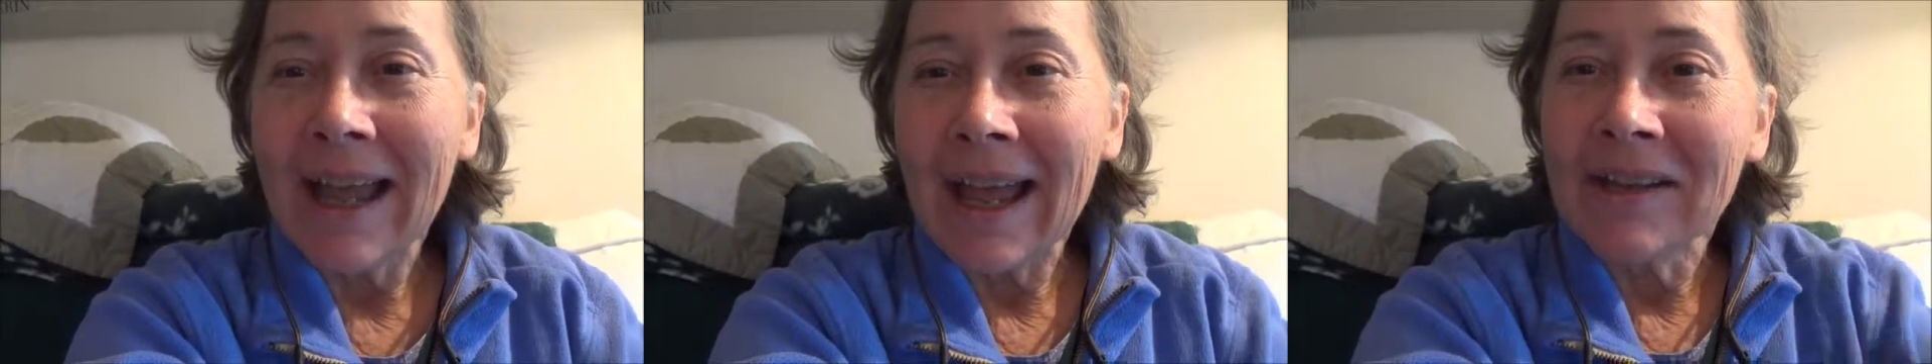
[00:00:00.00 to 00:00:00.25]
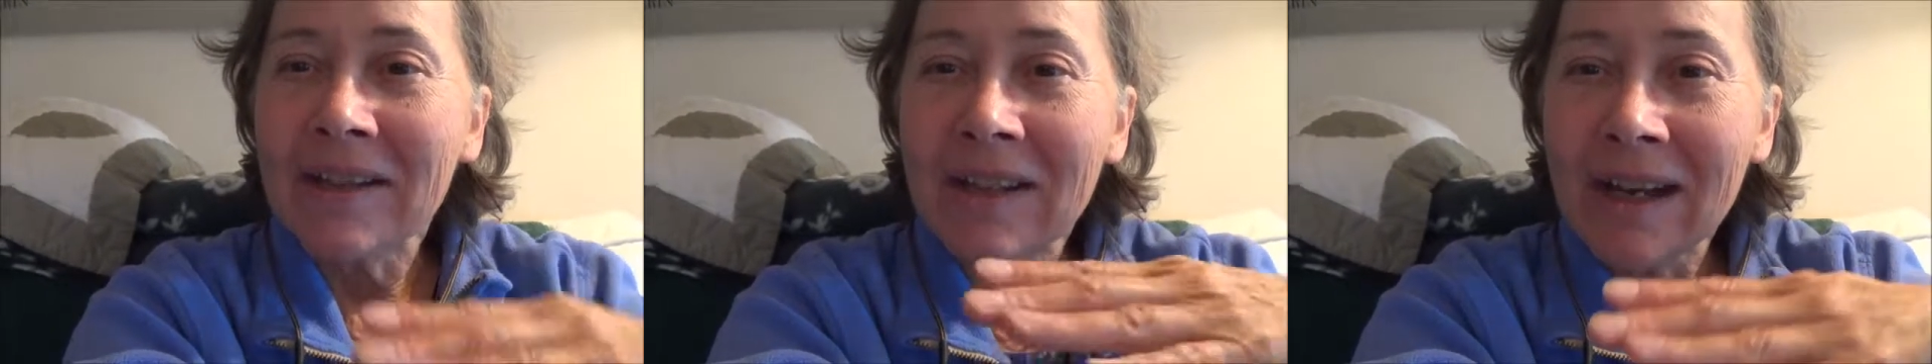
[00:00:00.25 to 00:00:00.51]

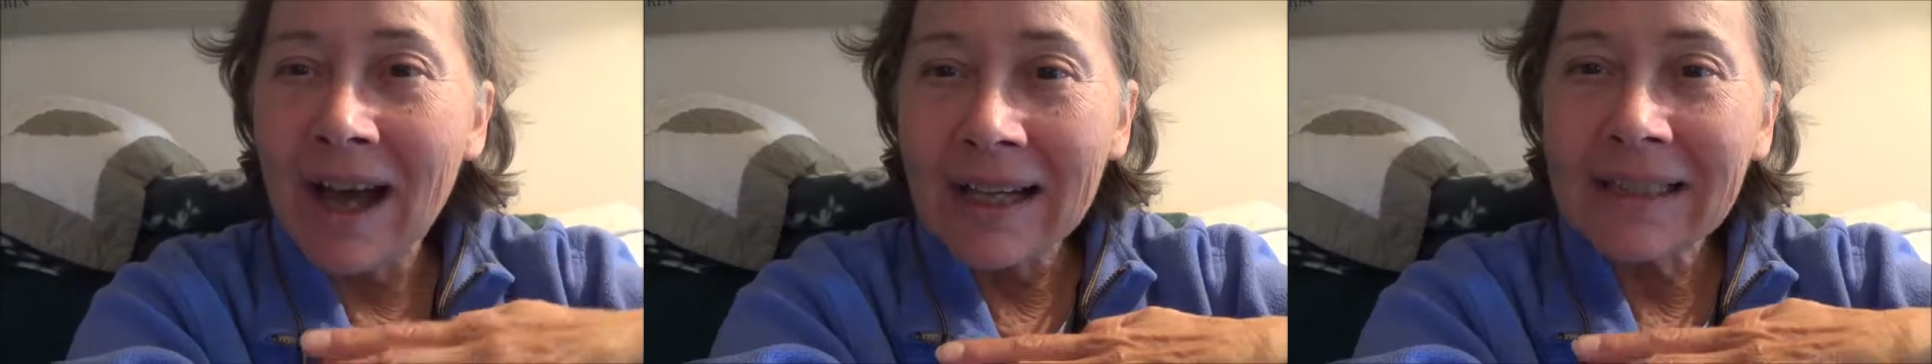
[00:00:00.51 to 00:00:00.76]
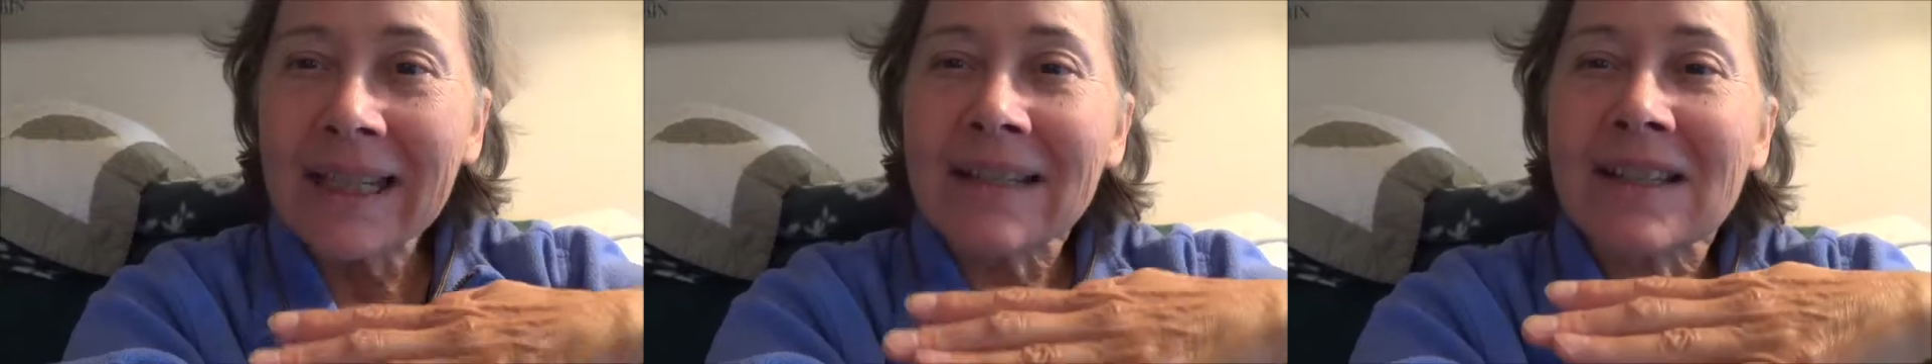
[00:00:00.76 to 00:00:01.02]
and
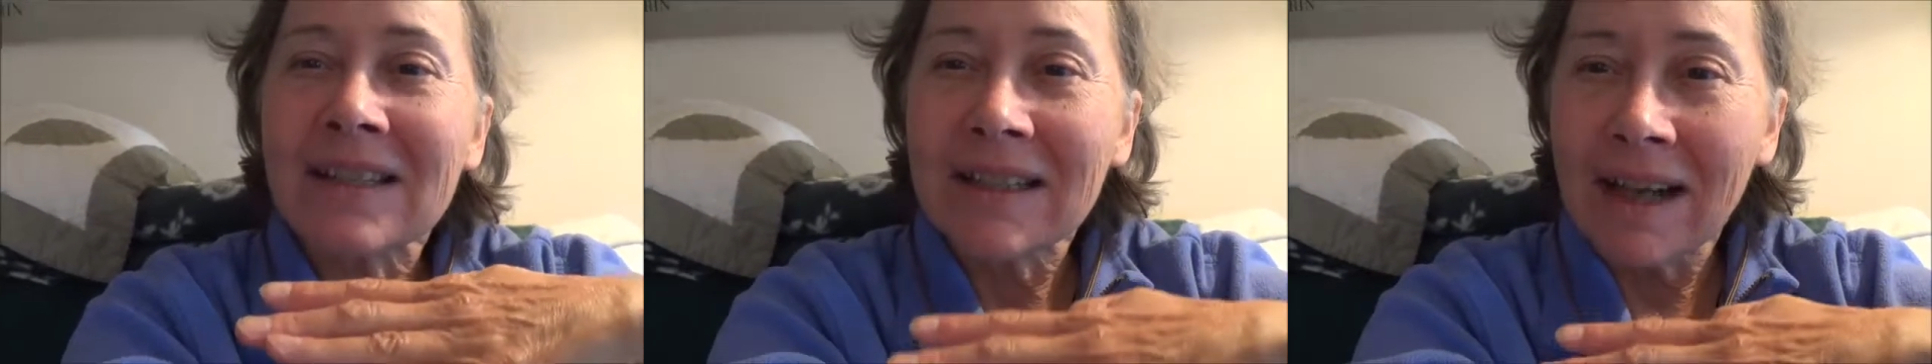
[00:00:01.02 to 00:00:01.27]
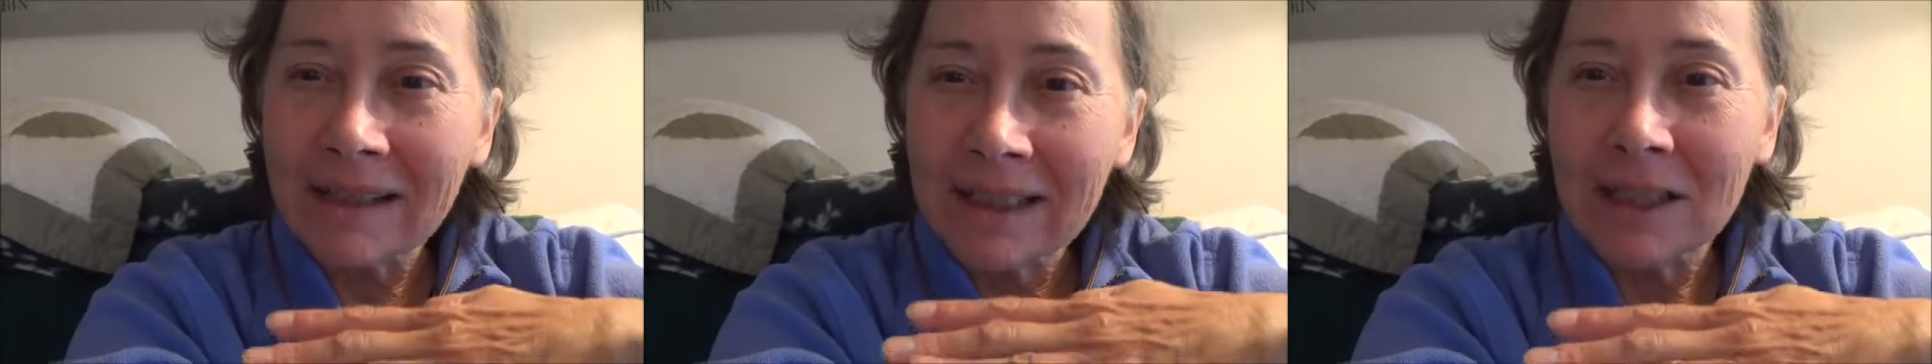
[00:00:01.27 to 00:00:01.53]
not get
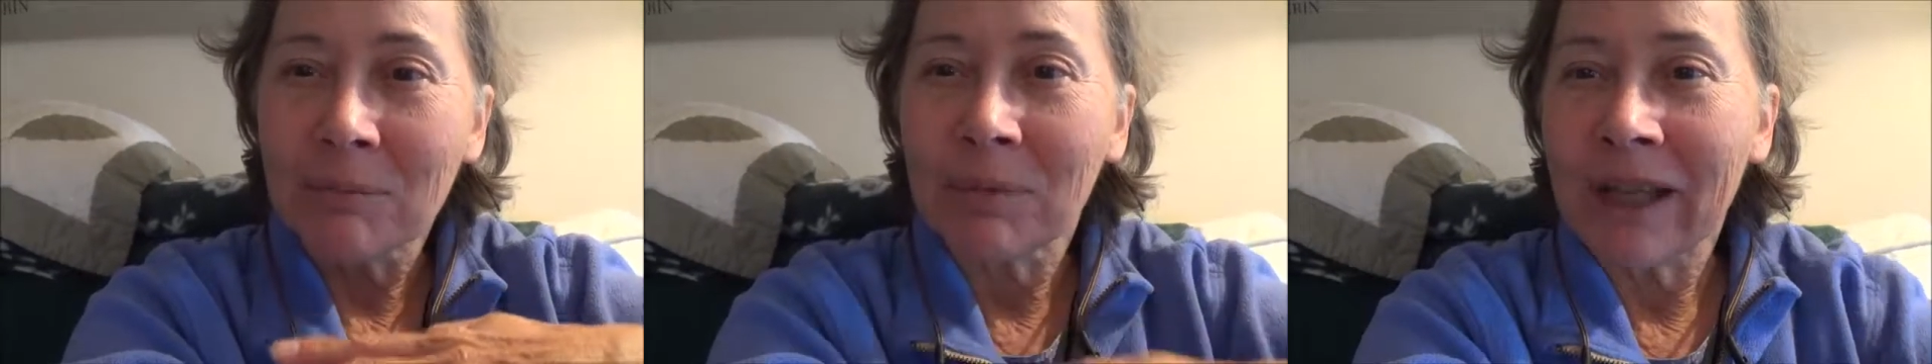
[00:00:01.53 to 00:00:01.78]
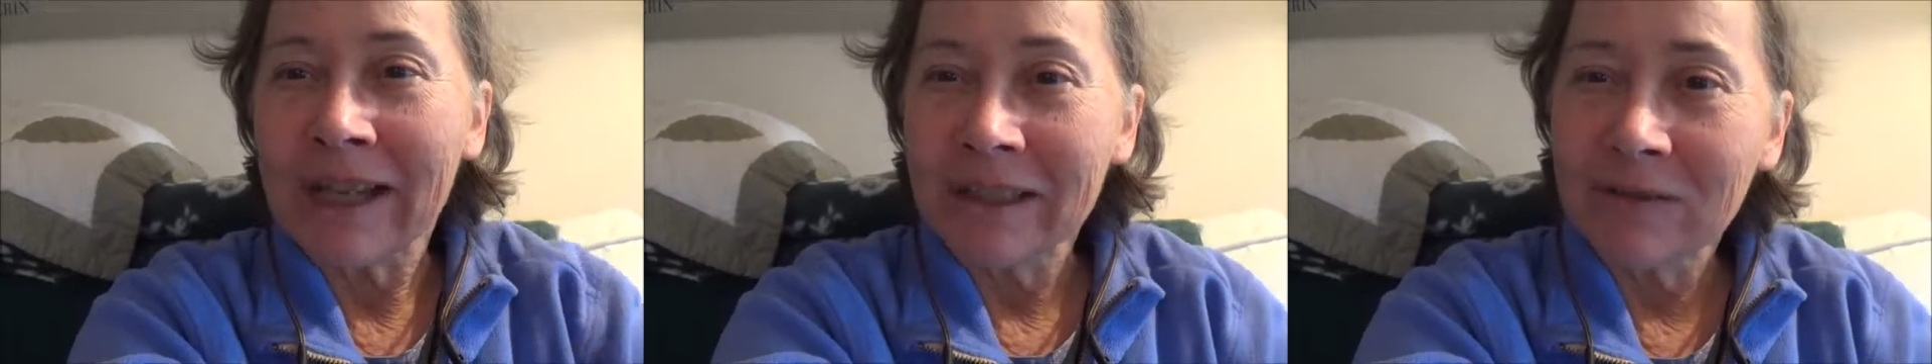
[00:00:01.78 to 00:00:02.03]
stuck in the
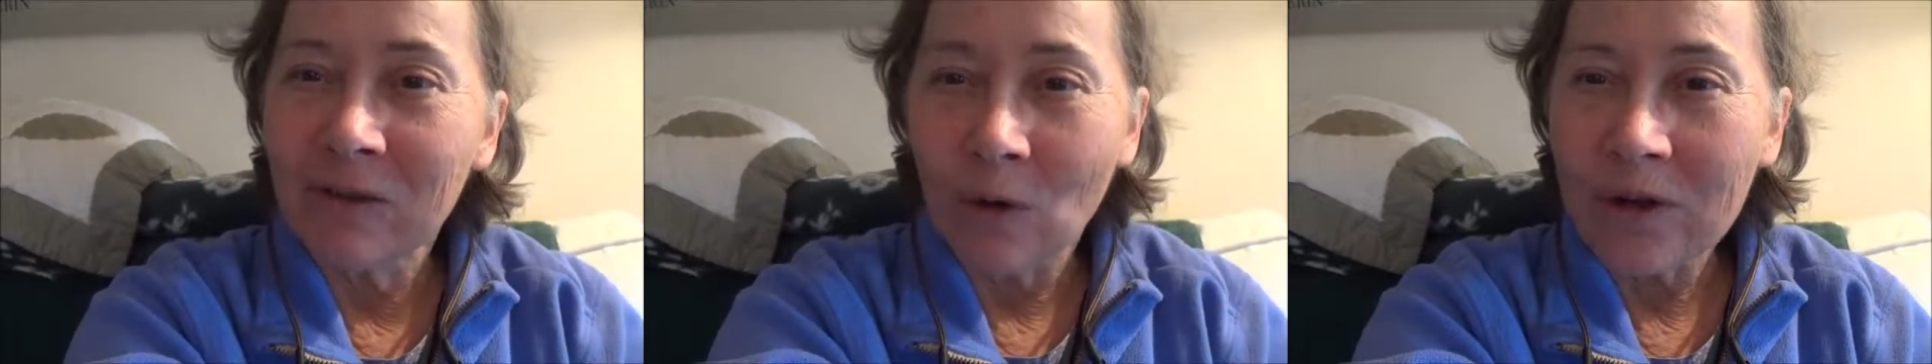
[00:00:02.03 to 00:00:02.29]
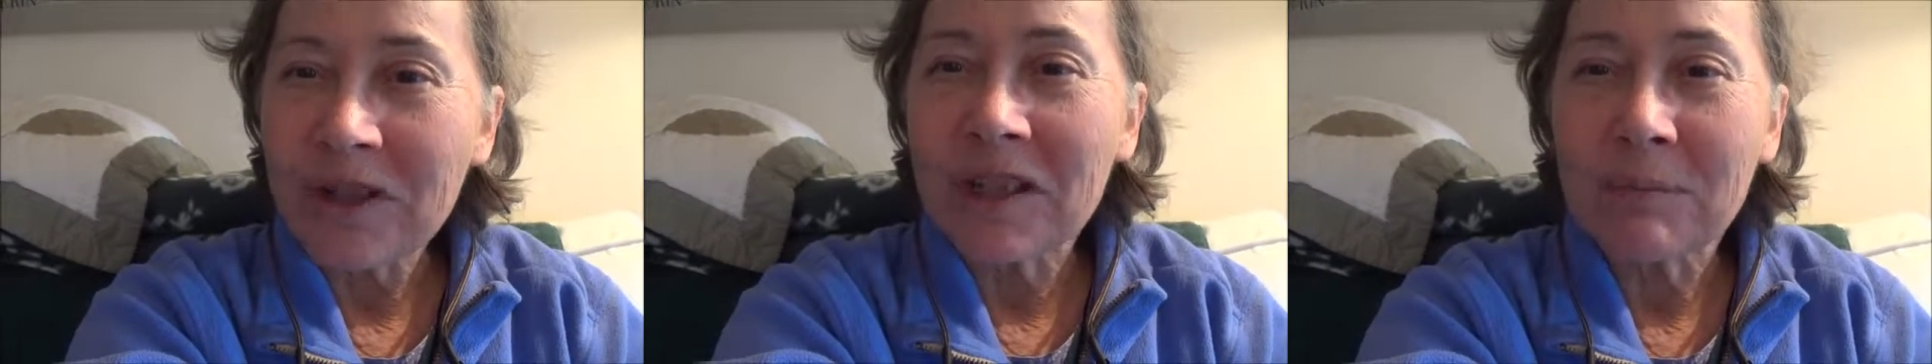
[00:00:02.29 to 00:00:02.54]
plane of
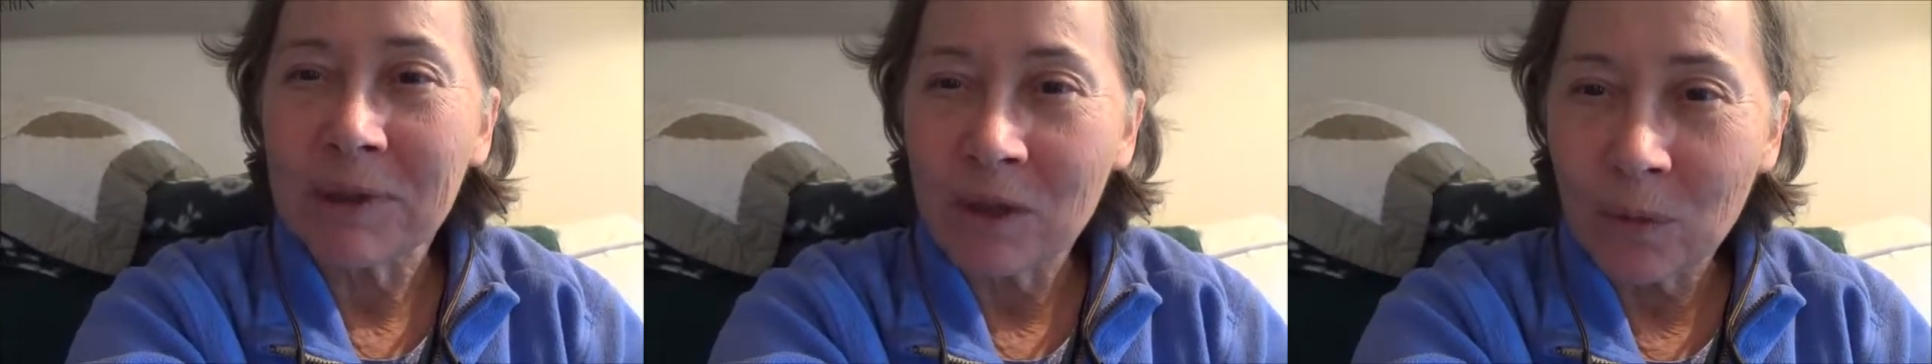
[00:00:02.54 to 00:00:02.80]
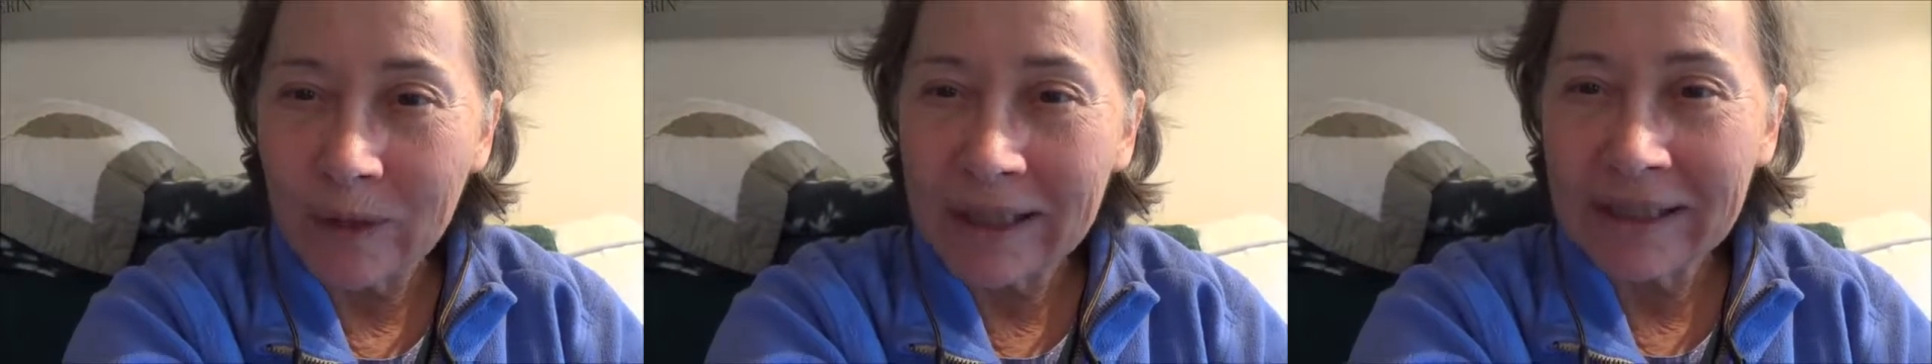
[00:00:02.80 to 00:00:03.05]
forces
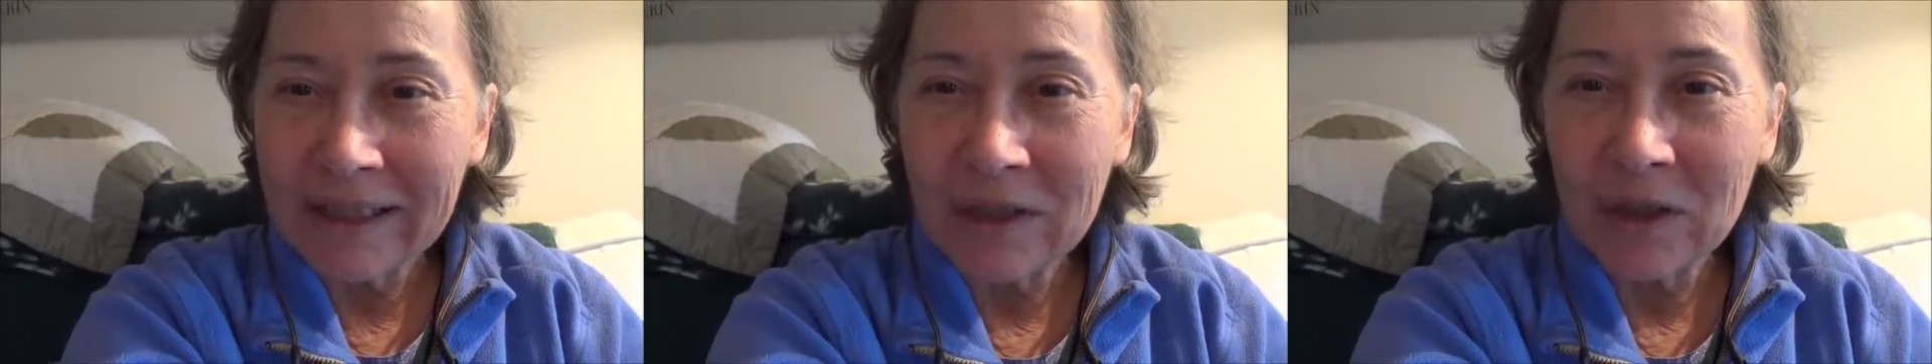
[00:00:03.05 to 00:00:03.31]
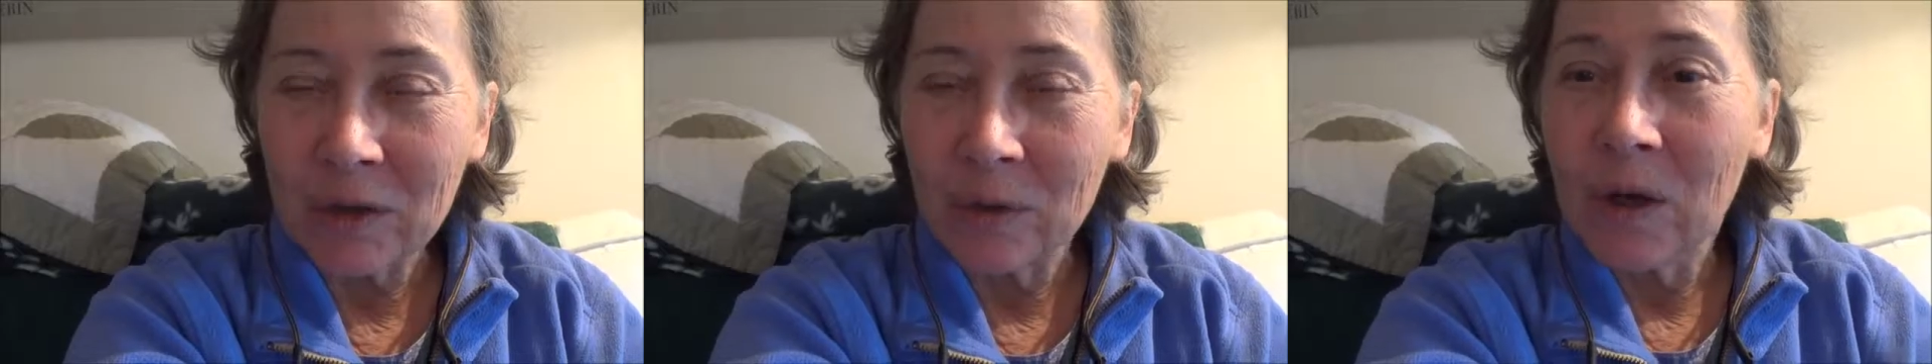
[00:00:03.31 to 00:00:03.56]
between the
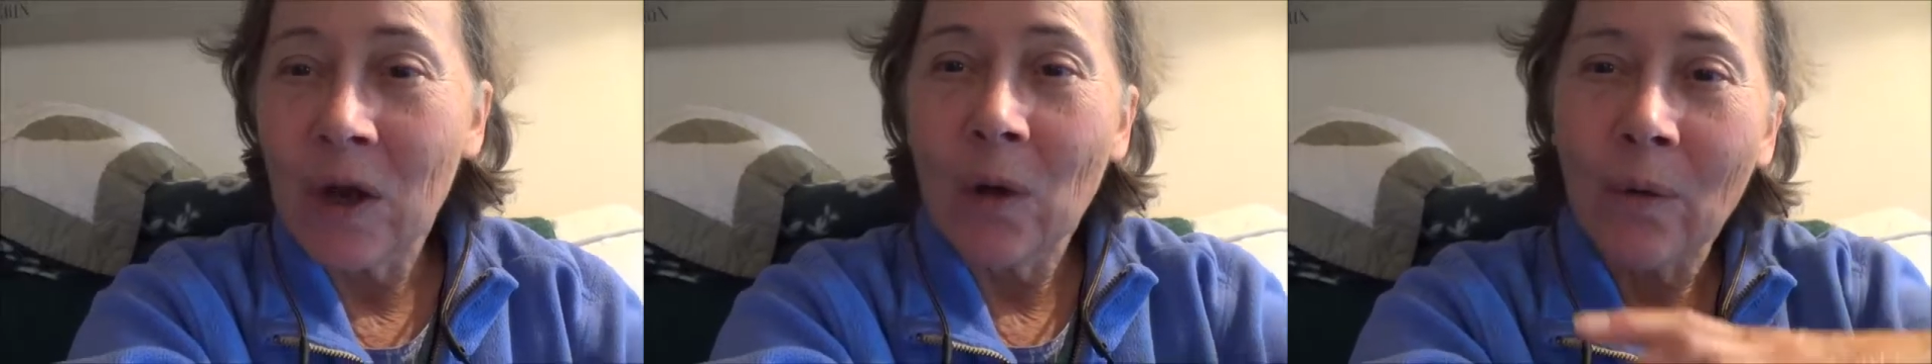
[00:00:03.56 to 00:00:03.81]
two